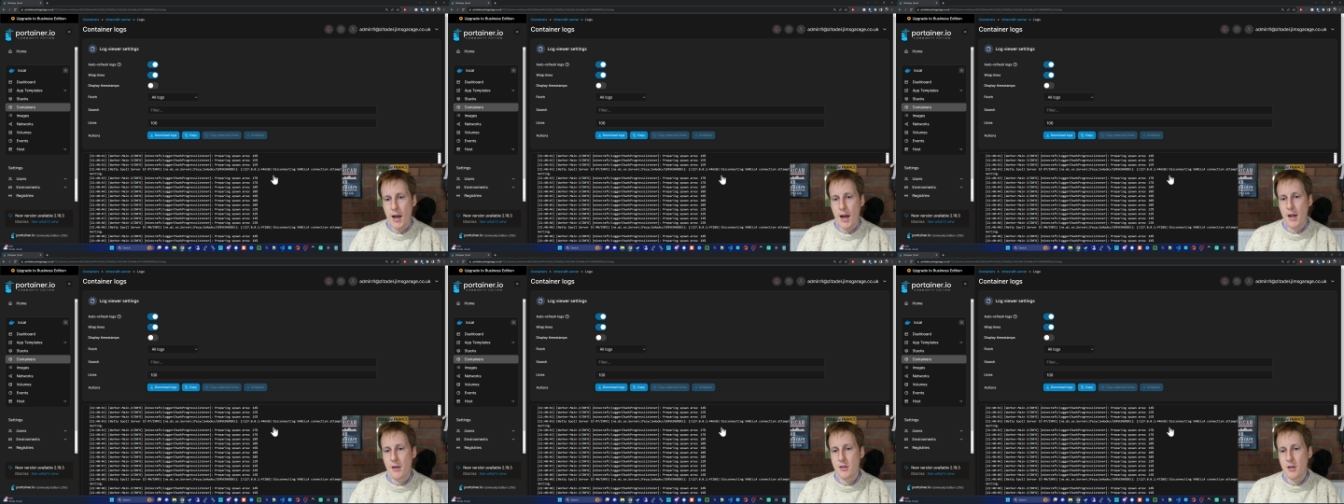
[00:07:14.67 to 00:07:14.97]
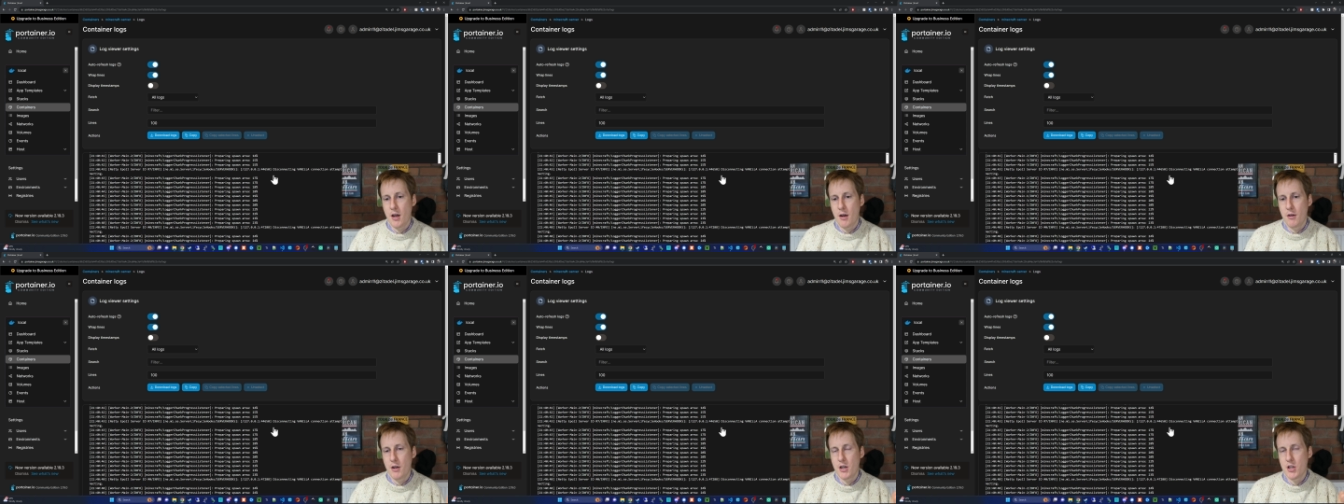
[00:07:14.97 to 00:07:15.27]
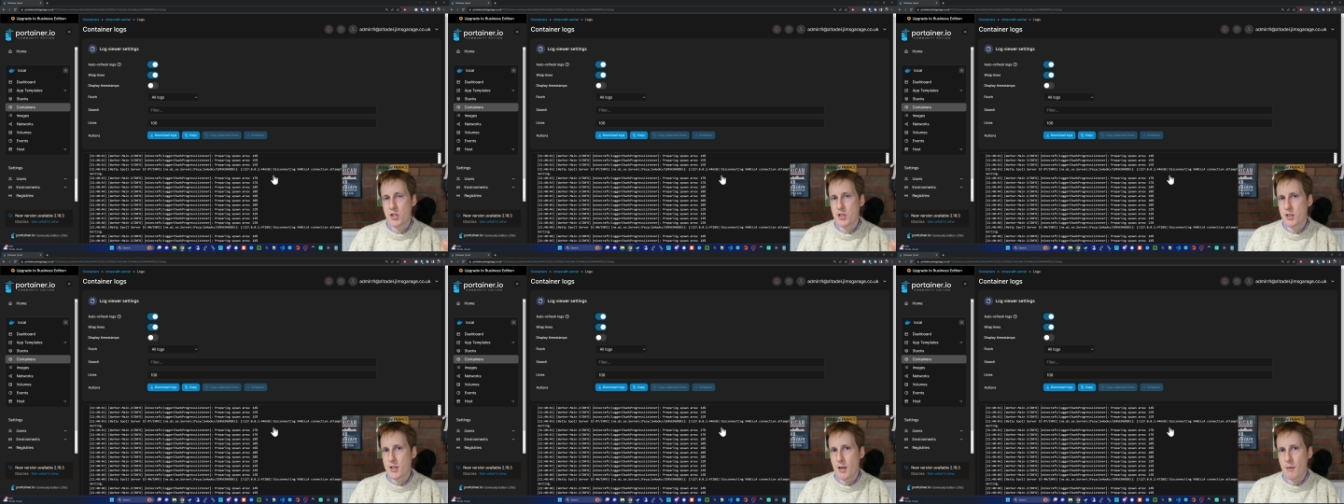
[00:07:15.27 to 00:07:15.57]
and I'm going
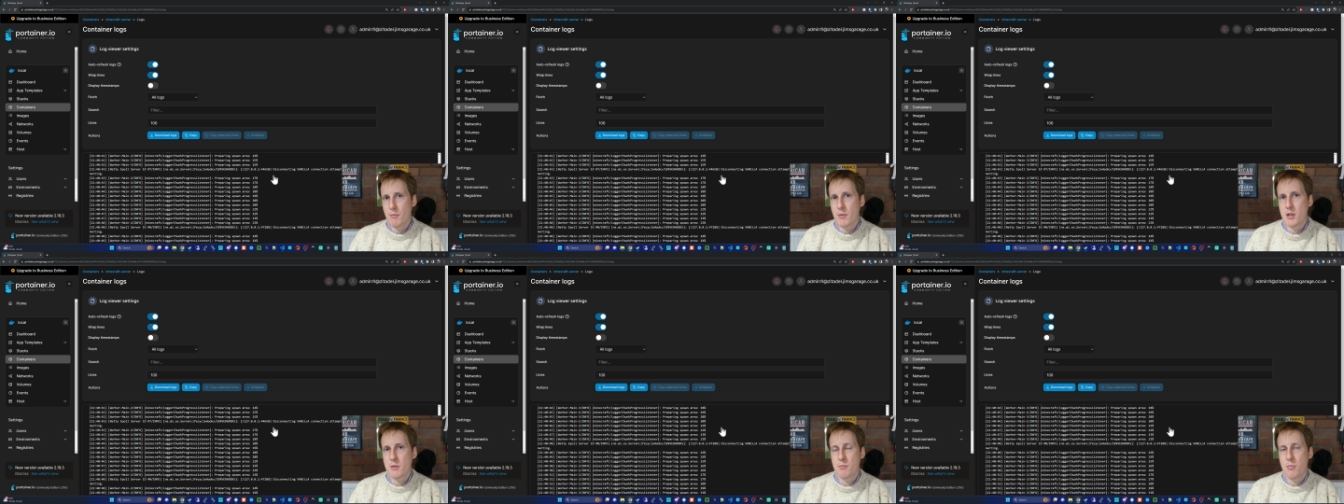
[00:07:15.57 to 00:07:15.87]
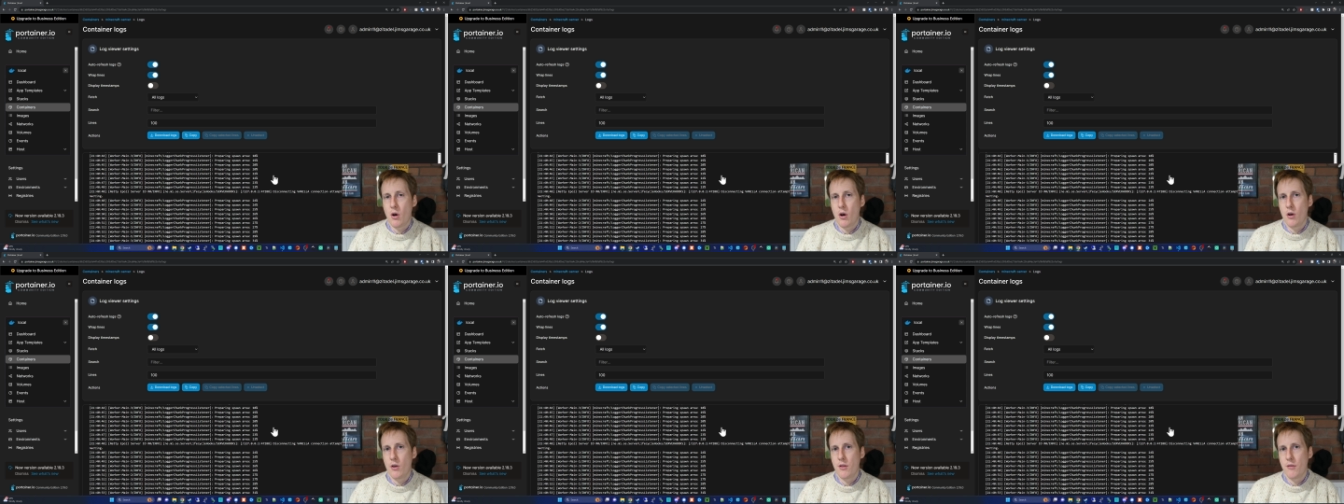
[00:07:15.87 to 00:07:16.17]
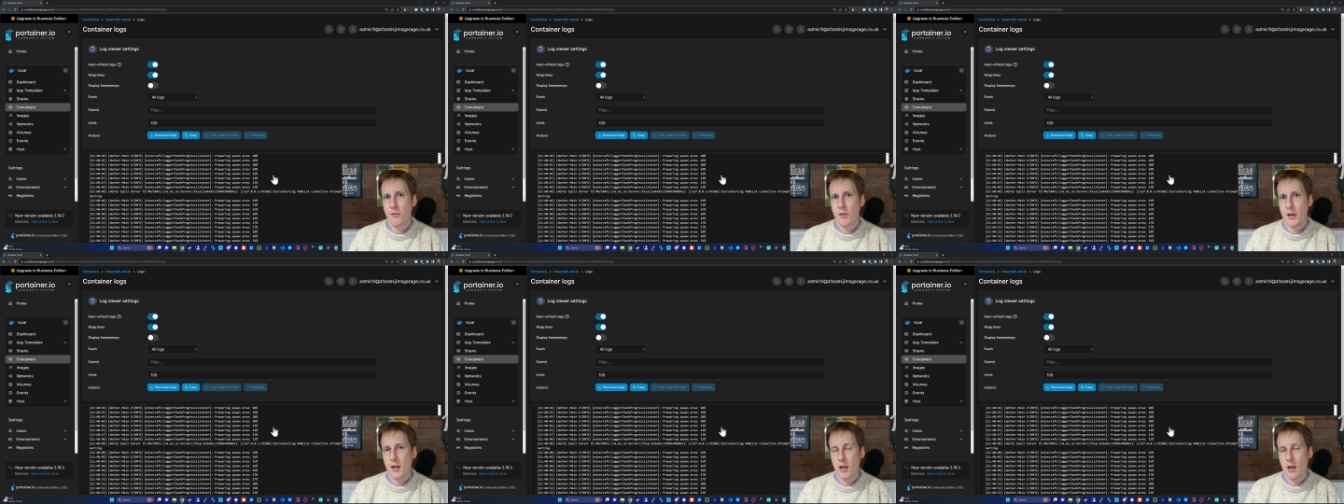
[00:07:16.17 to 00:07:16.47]
to skip this part of
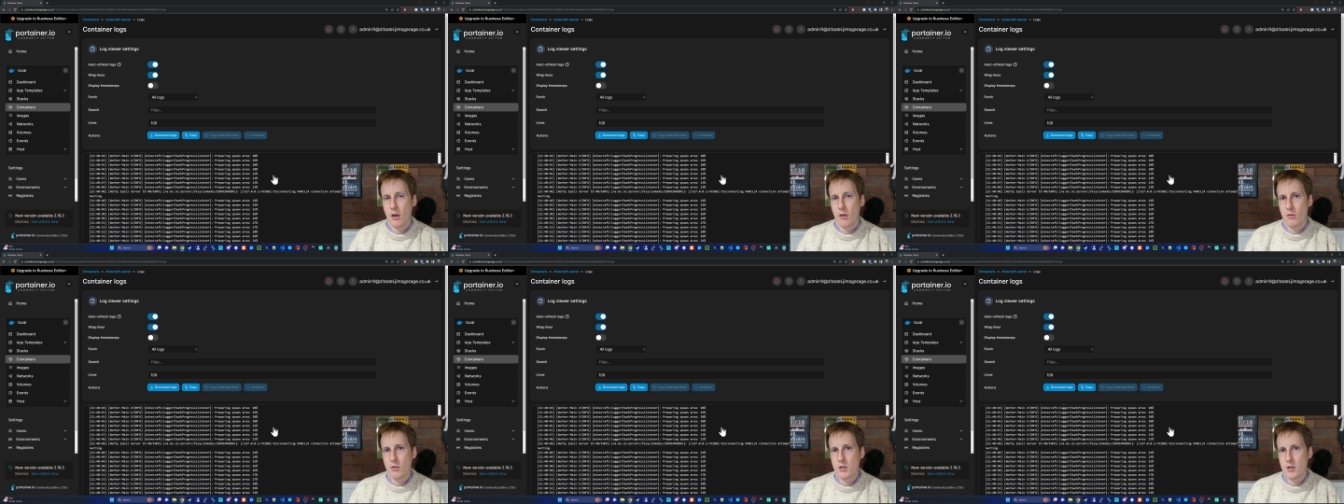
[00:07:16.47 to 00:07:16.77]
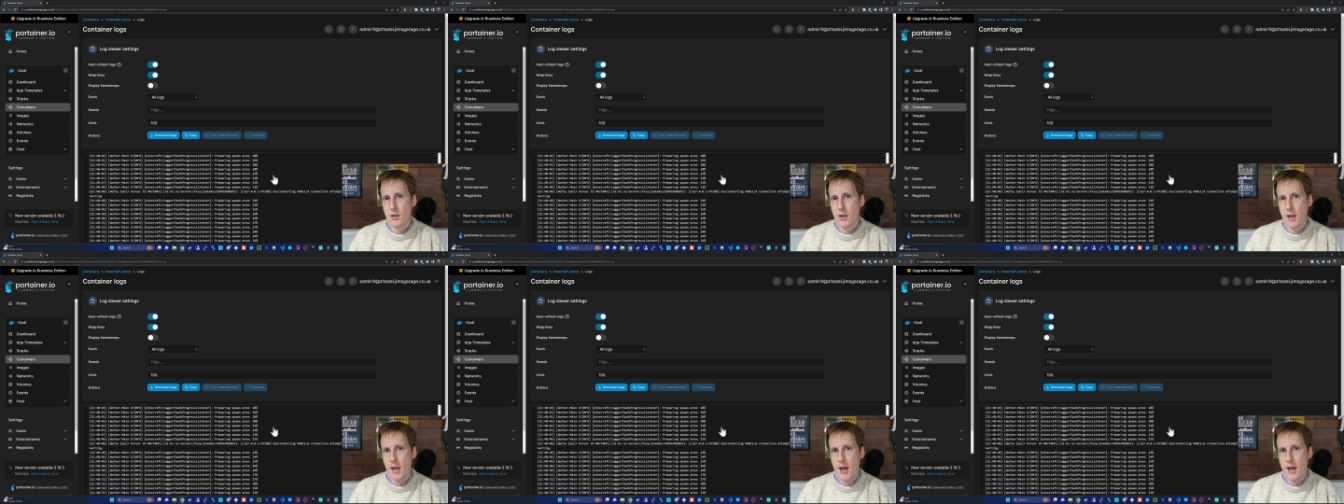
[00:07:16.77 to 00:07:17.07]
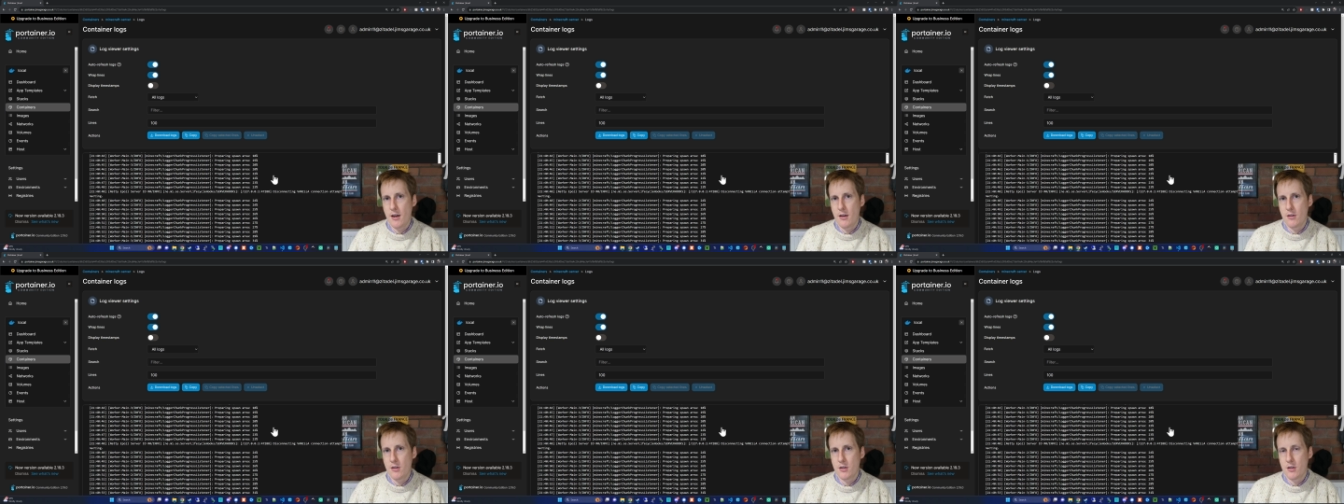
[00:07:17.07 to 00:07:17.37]
the video to the
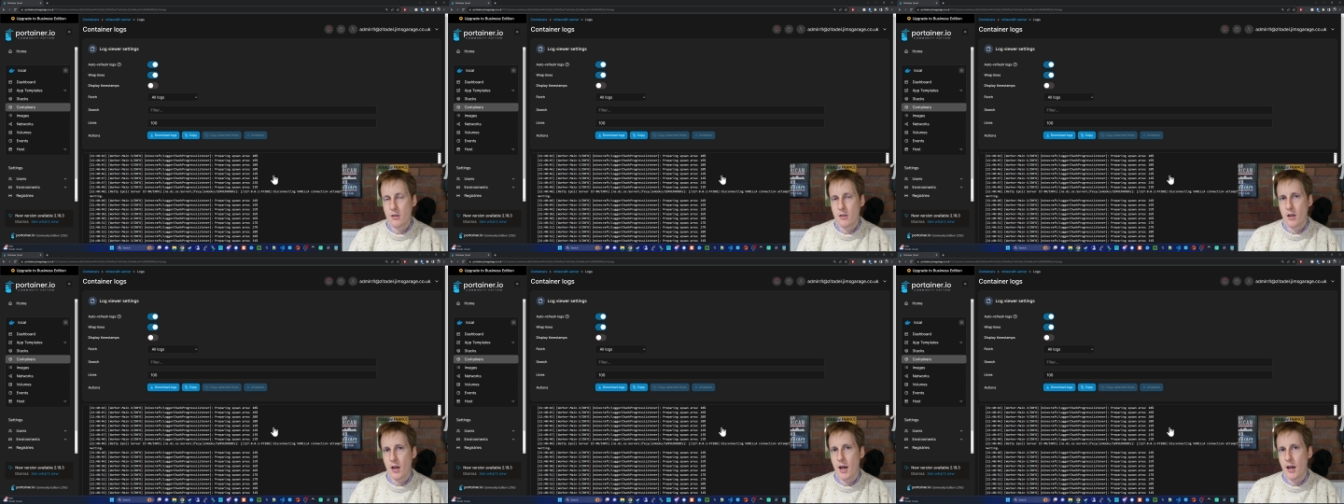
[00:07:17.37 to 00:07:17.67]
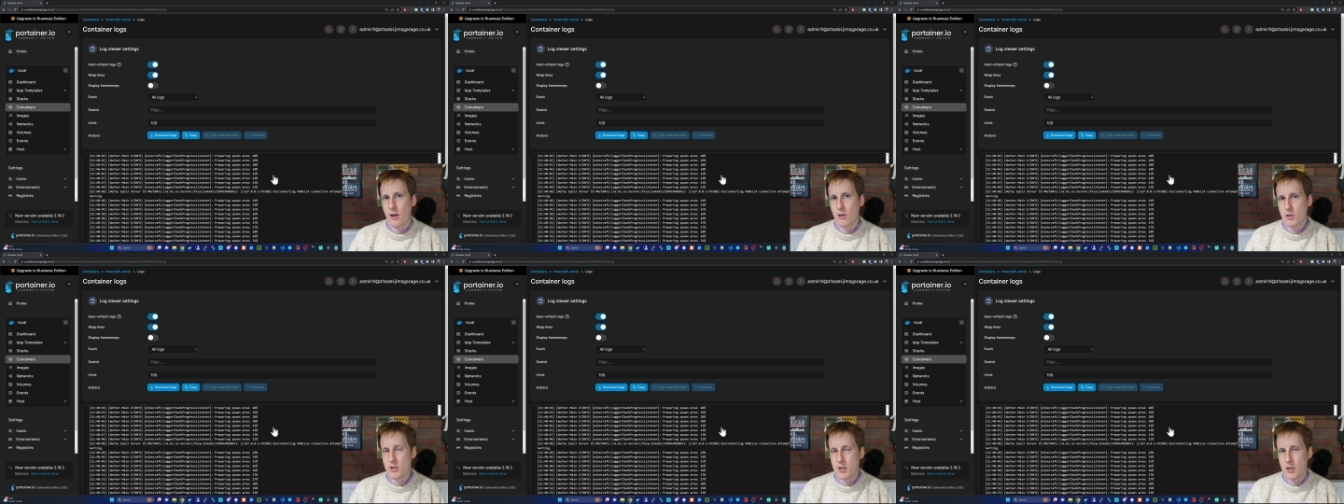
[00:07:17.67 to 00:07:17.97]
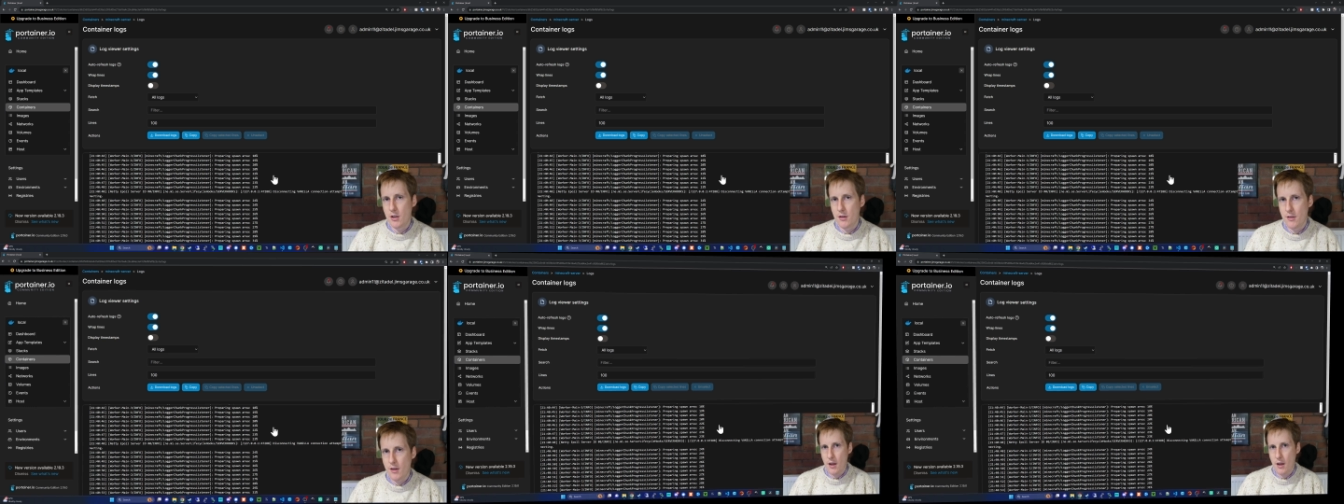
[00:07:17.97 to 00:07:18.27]
end, and I'll see you